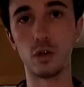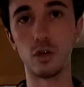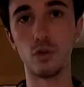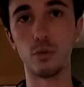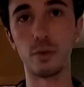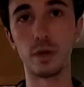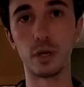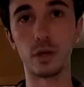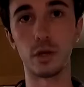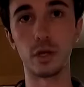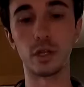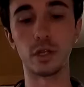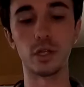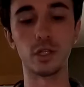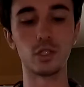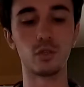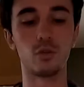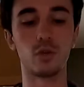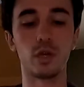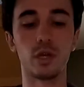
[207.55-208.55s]
opening like
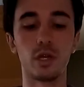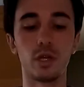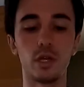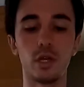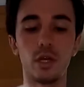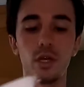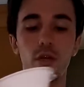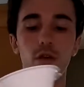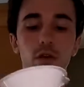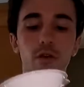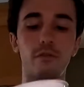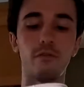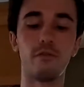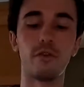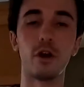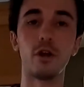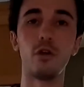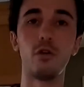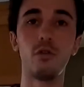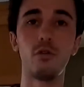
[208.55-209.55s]
this, we're gonna need a
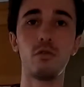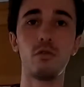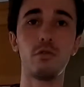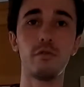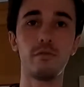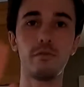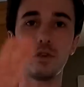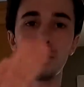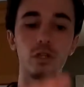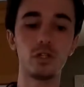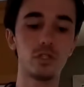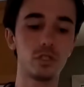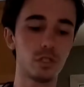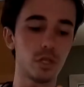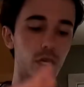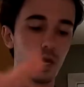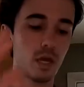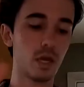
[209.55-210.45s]
funnel first,